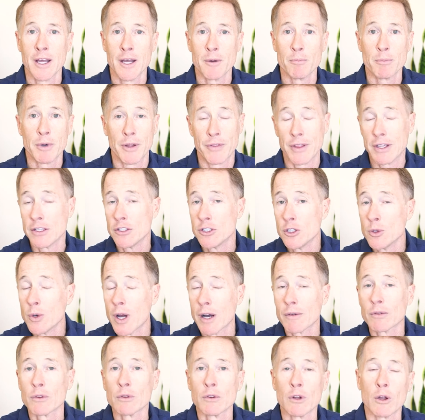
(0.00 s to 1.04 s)
But they do
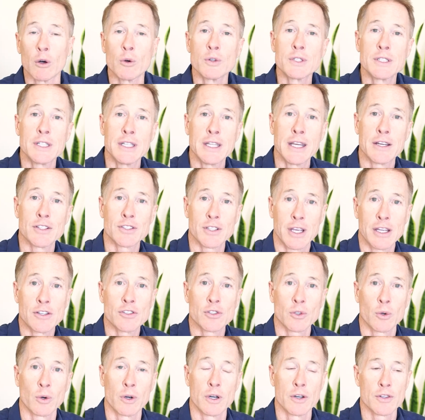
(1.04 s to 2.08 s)
have low TSH
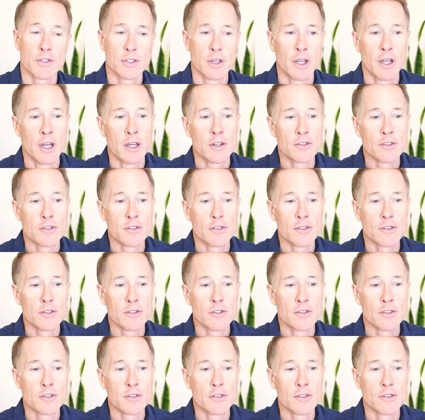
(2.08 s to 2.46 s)
scores.